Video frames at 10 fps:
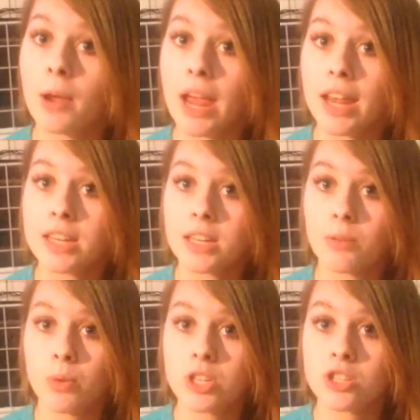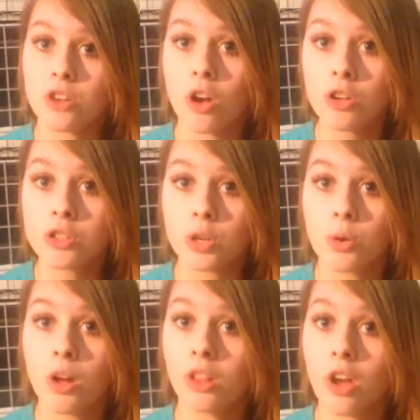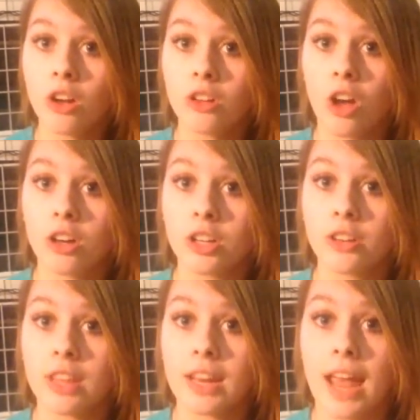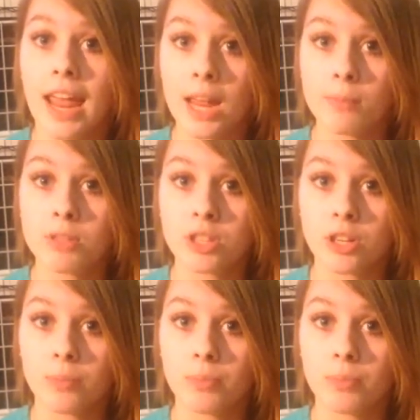and which is also a lot longer than a hamster.